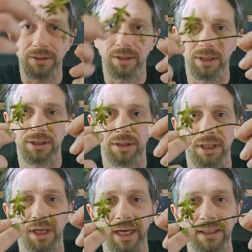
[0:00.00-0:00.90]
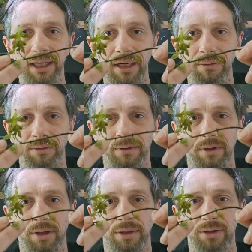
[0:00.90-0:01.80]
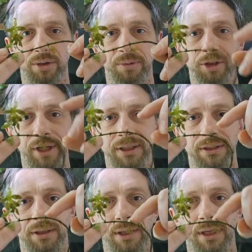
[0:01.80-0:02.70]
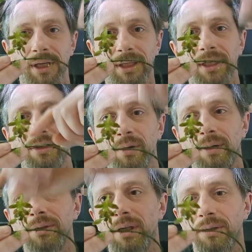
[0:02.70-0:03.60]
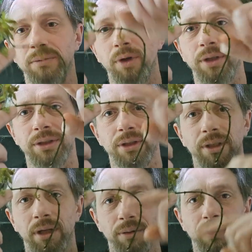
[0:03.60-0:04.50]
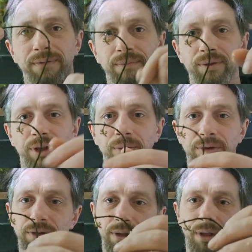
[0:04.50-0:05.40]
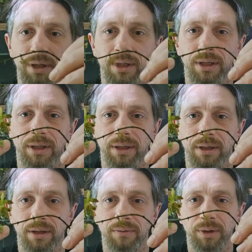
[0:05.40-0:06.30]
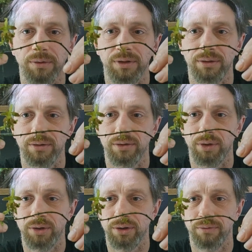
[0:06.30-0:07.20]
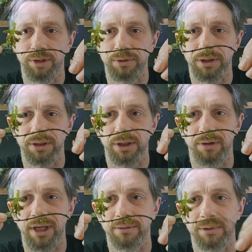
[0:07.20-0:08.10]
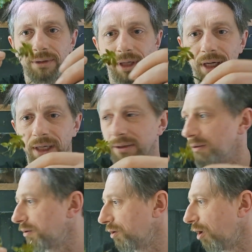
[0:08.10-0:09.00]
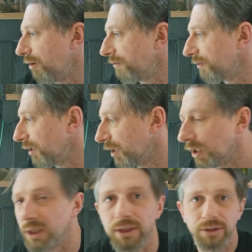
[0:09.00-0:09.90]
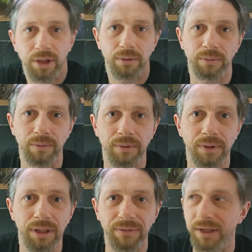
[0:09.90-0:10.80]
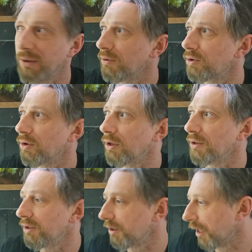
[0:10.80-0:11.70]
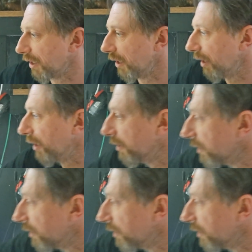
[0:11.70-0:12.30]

They'll literally lay down on the substrate and then throw out a load of runners and a load of shoots, roots, structural roots into the ground and they're off. So if anyone's struggling to get a uh,